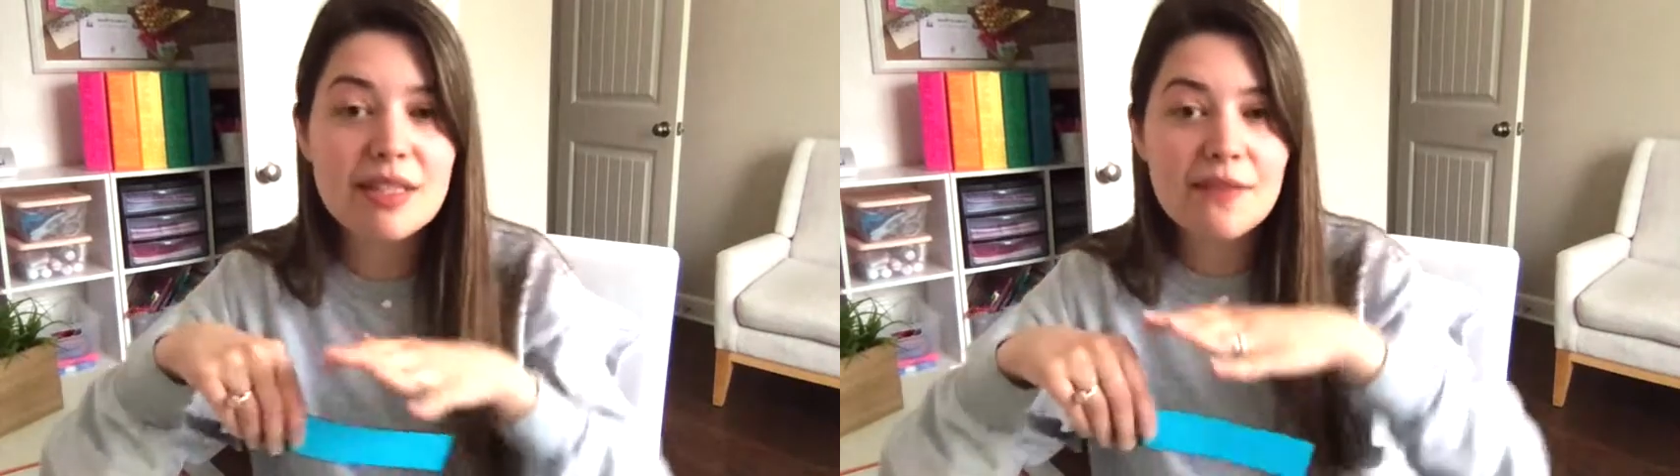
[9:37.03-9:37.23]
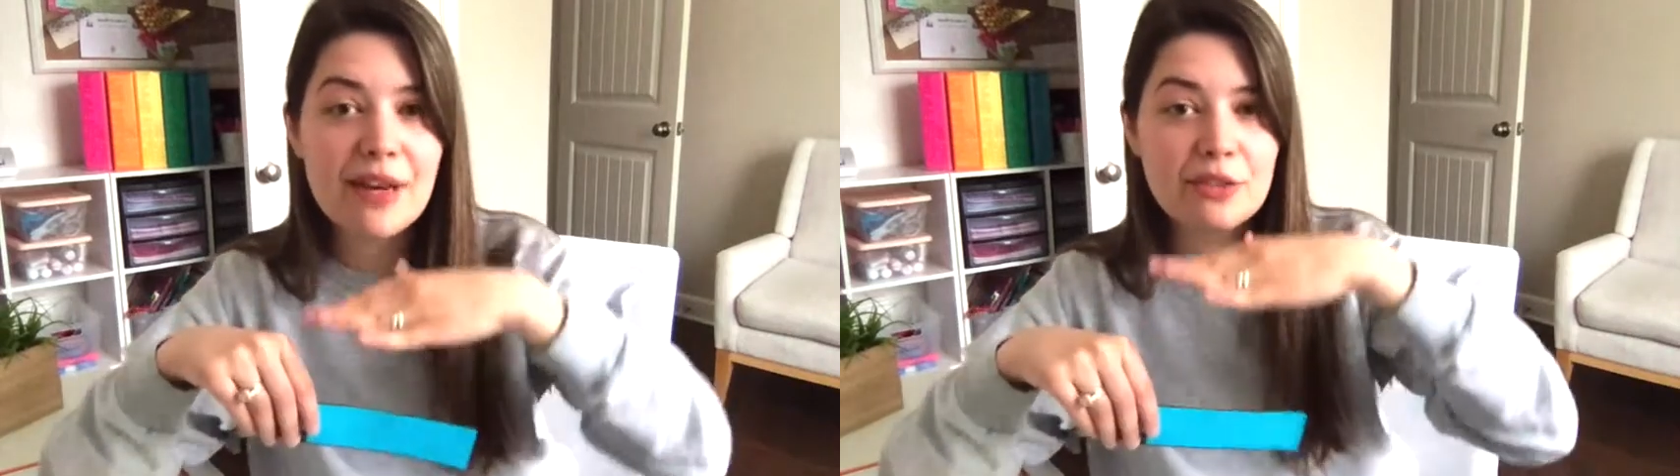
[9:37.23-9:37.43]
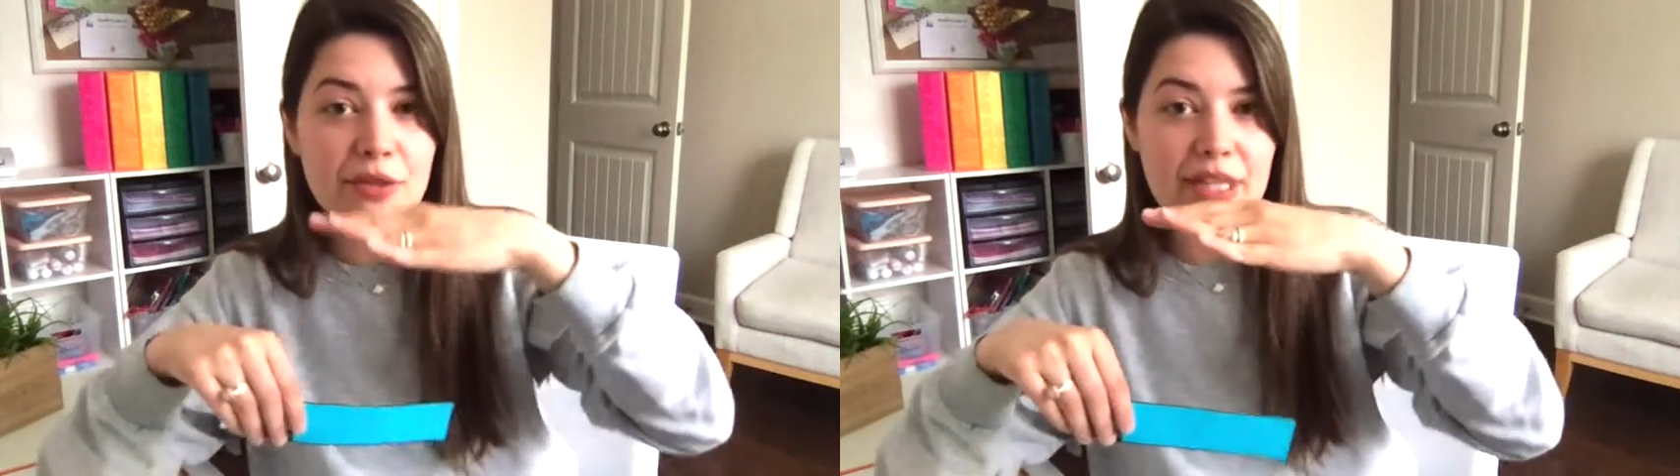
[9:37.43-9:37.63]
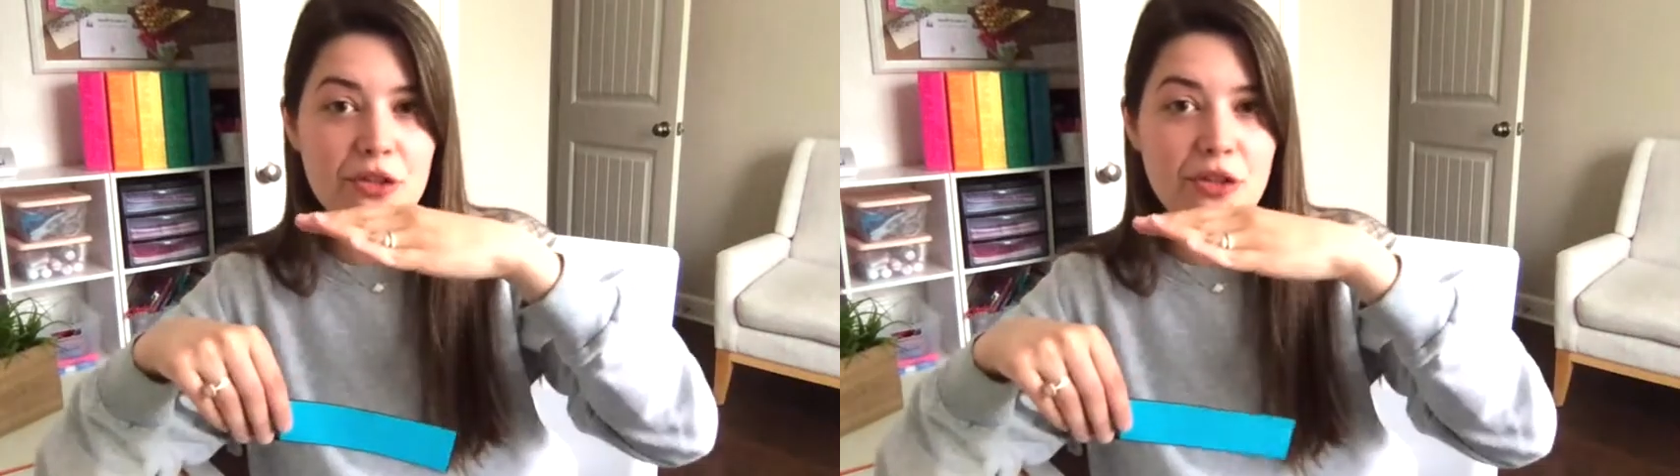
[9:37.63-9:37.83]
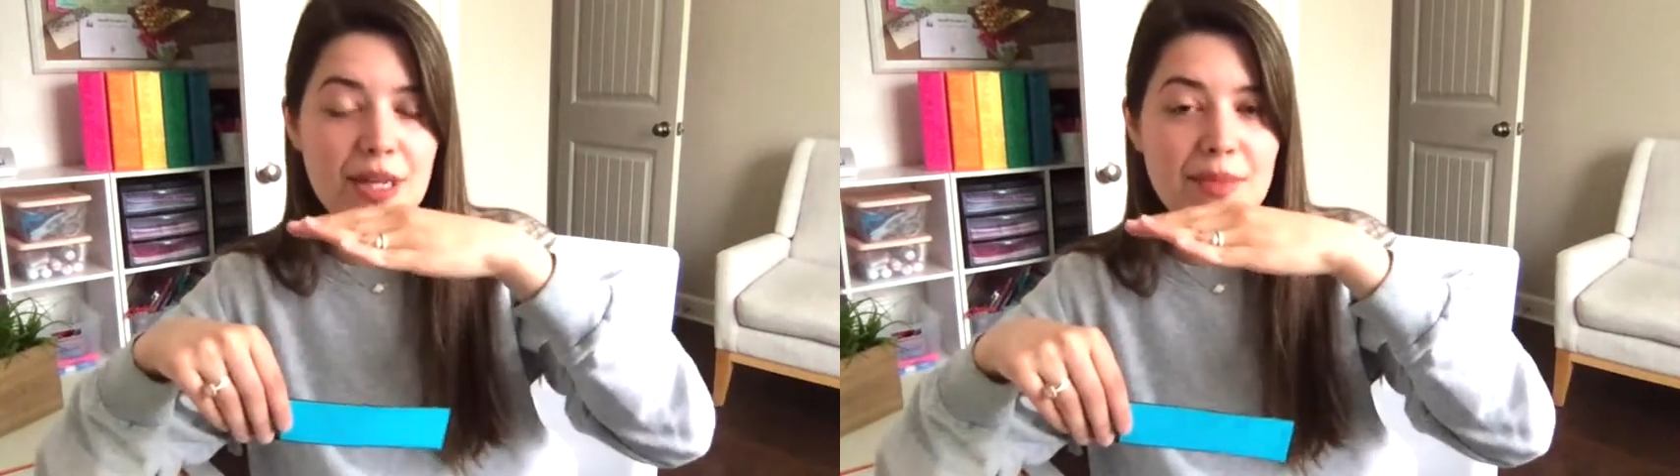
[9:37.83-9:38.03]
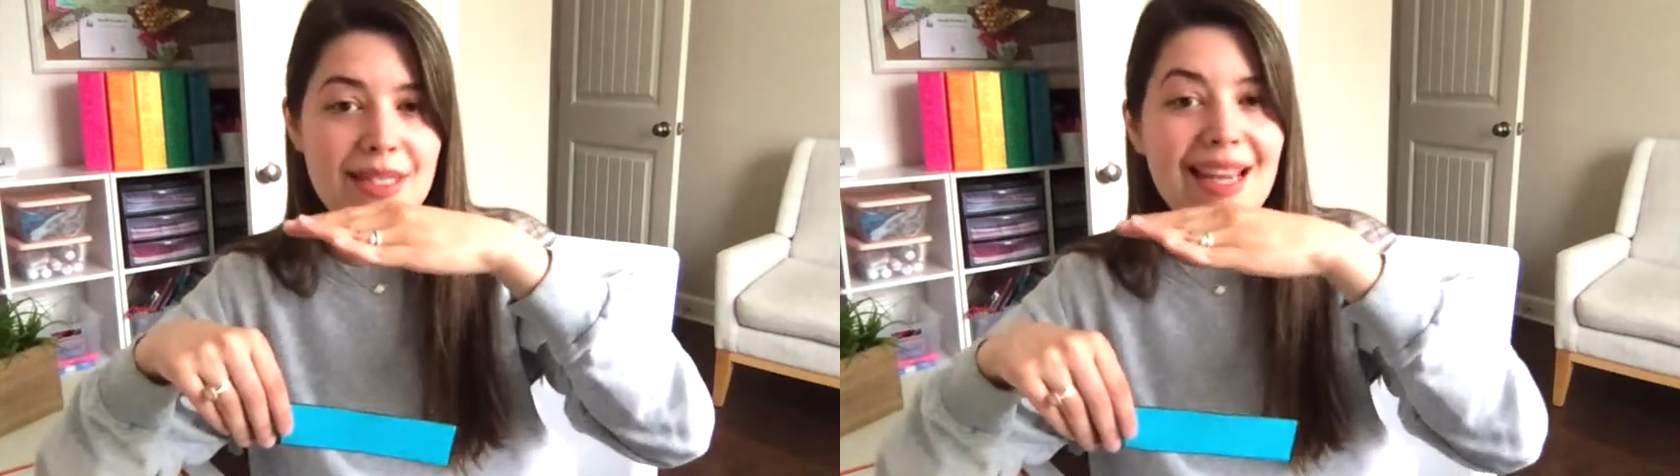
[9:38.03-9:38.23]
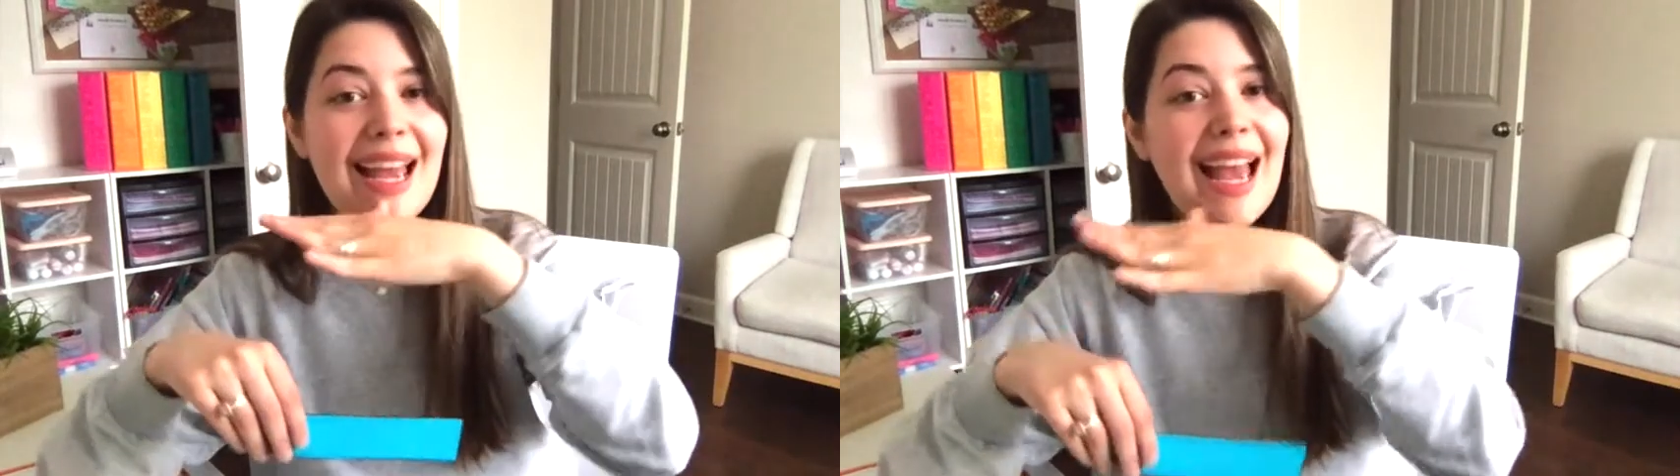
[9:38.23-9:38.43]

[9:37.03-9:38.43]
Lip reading: and effect relationships,